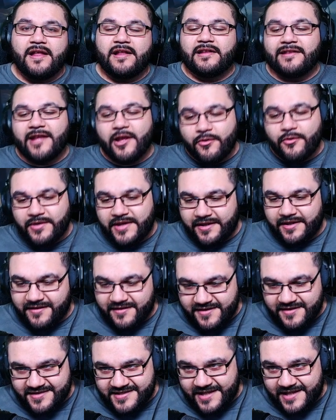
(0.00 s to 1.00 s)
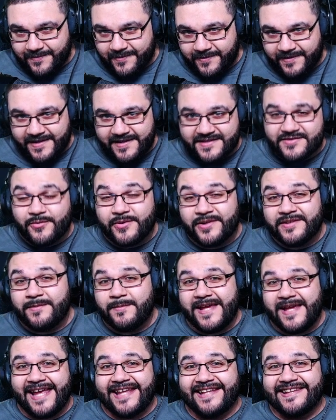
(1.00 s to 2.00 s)
Loki the Deceiver. He is going to
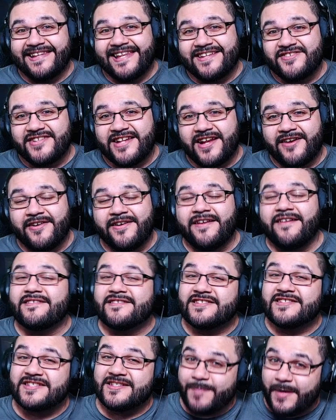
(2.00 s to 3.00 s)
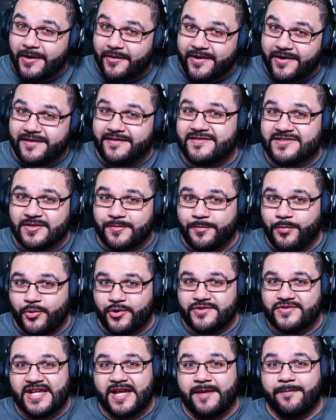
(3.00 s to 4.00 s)
be a legendary spirit
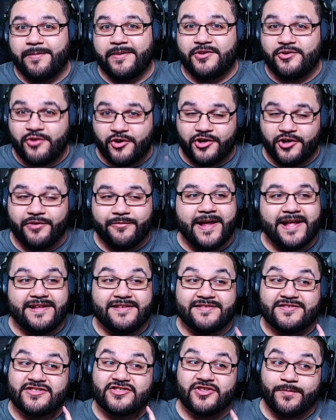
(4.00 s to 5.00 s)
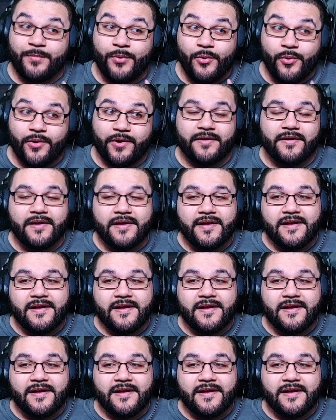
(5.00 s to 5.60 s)
support champion. You heard it right, support.